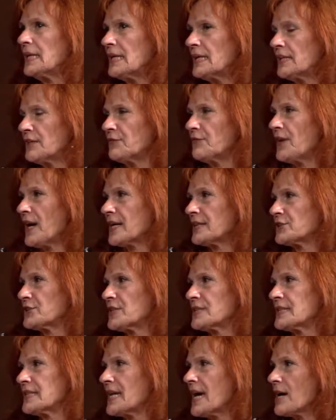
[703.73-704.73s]
In fact,
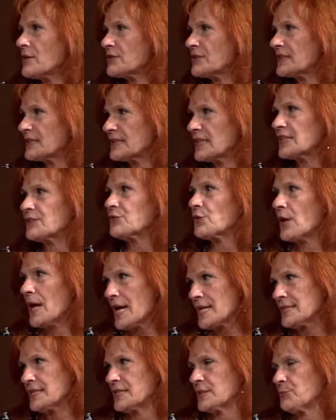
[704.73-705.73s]
Jessie, how successful
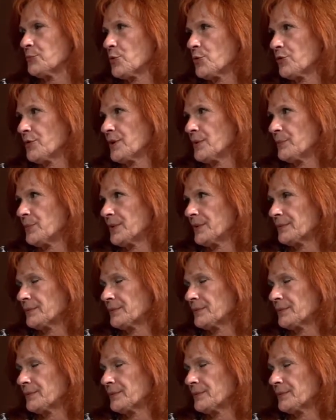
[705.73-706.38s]
has this program been?